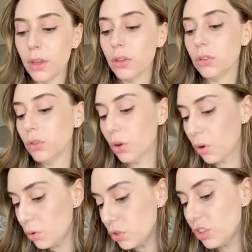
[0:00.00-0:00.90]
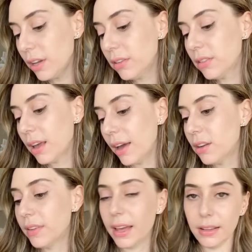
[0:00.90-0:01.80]
So just kind
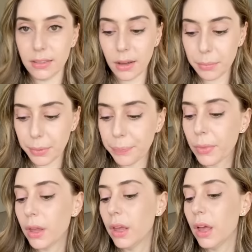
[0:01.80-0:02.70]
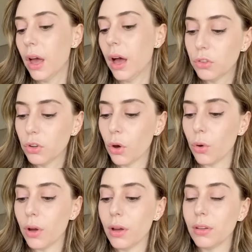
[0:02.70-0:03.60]
of a heads up. Uh,
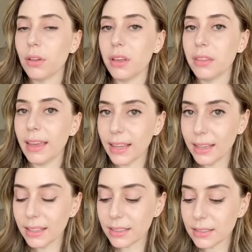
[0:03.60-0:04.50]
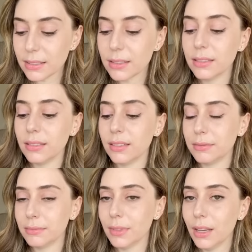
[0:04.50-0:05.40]
so the Inkey List,
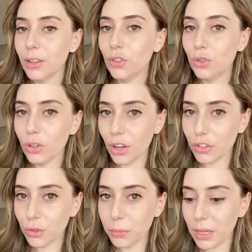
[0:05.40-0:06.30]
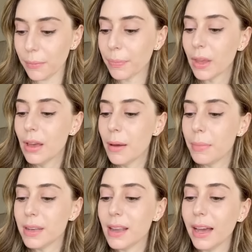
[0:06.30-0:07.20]
do not shoot me.
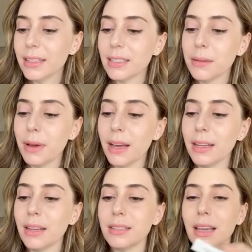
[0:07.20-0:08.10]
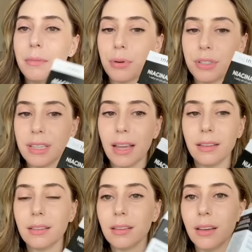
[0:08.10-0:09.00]
But niacinamide,
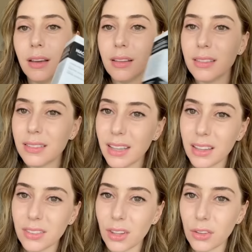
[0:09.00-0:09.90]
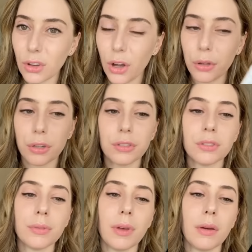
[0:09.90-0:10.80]
10%,
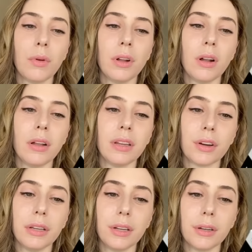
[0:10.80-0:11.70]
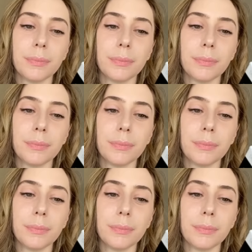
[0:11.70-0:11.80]
$6. I wrote it on here, here.